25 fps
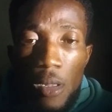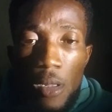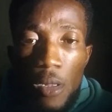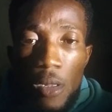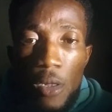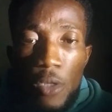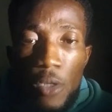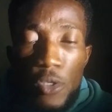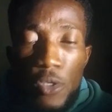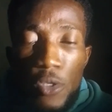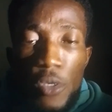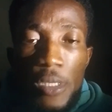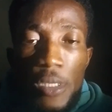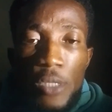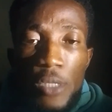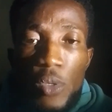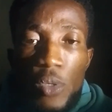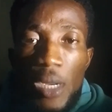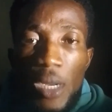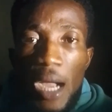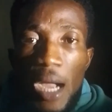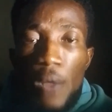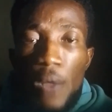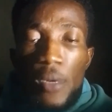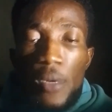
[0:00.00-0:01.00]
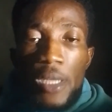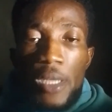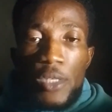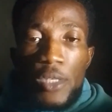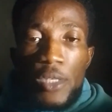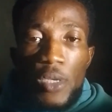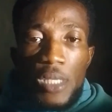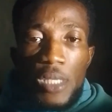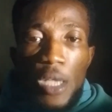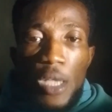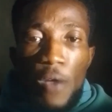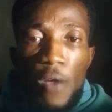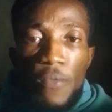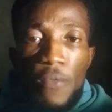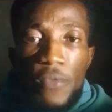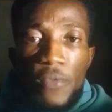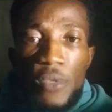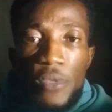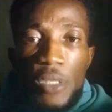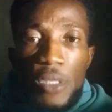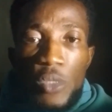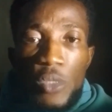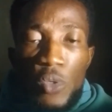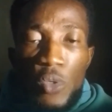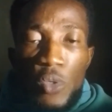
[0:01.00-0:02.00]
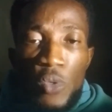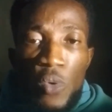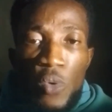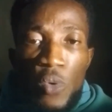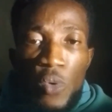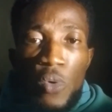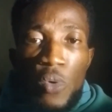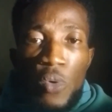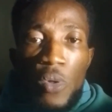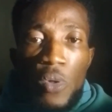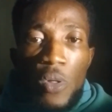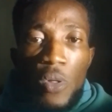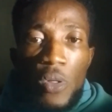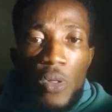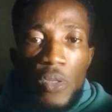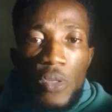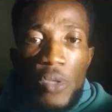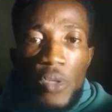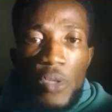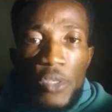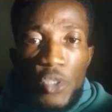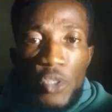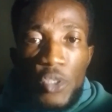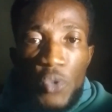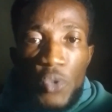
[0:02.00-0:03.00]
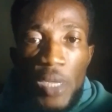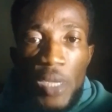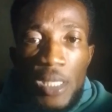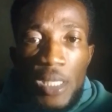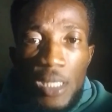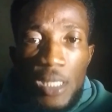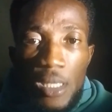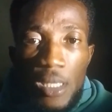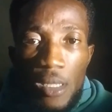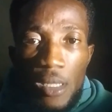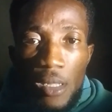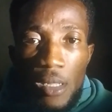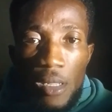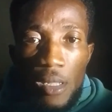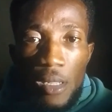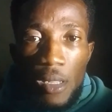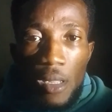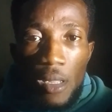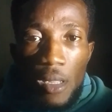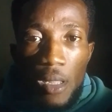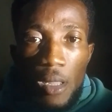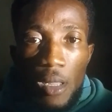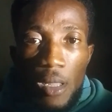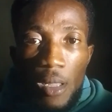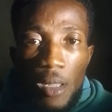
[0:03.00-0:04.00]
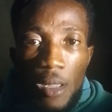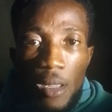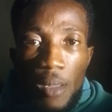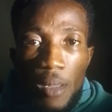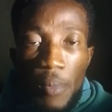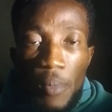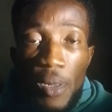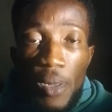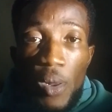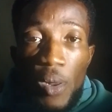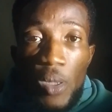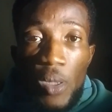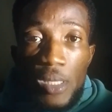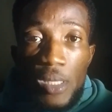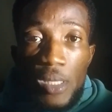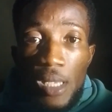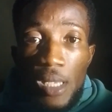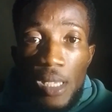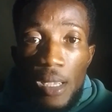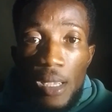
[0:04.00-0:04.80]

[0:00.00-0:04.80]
So you need to calculate yourself. You need to know your strength, because